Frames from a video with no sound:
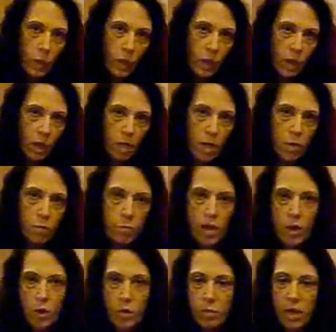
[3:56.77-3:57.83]
it may or
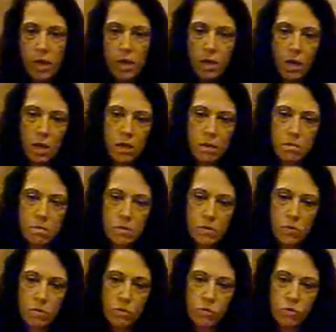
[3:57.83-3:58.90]
may not
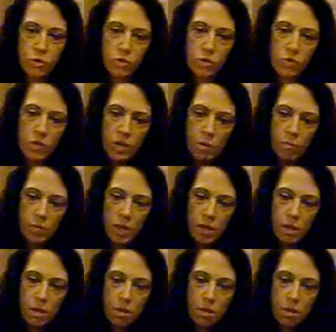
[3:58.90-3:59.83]
do something.